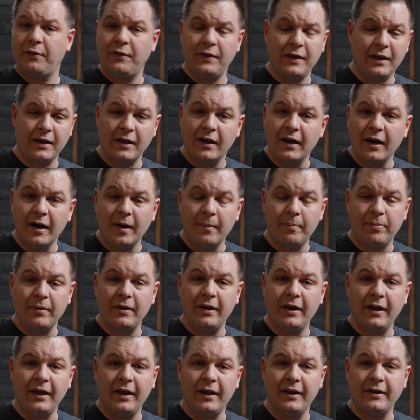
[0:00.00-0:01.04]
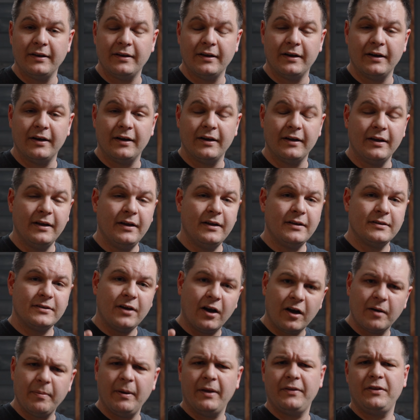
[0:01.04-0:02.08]
thing up and
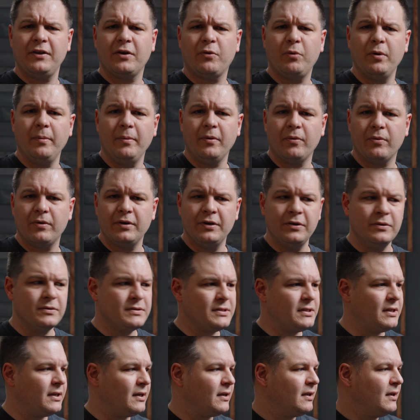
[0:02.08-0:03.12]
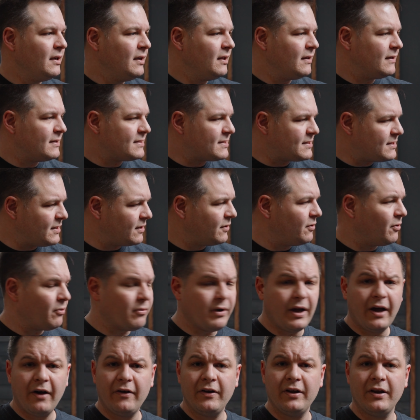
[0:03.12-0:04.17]
talk about the equipment we're using, the signal
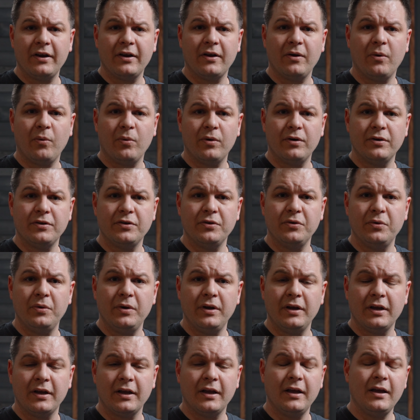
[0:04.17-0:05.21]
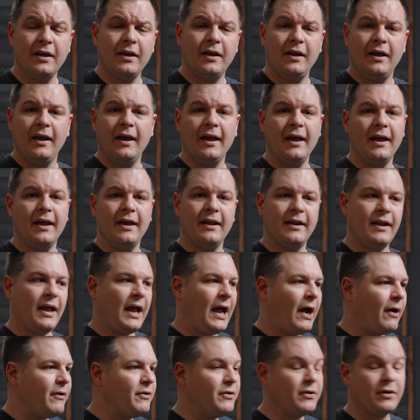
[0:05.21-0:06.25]
routing we're doing, and
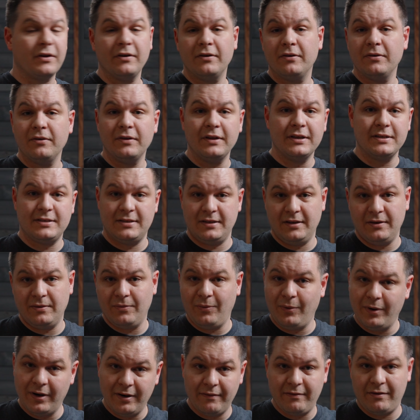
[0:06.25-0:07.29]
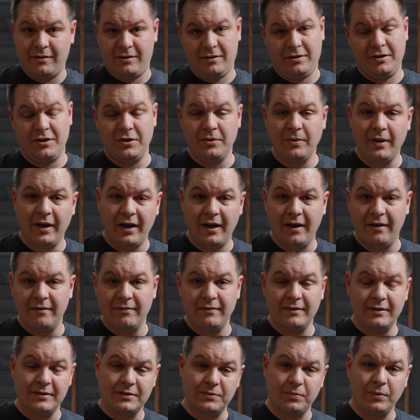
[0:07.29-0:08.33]
how you can do this in whatever you
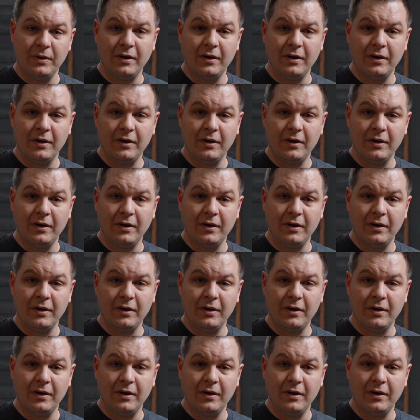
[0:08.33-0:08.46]
have as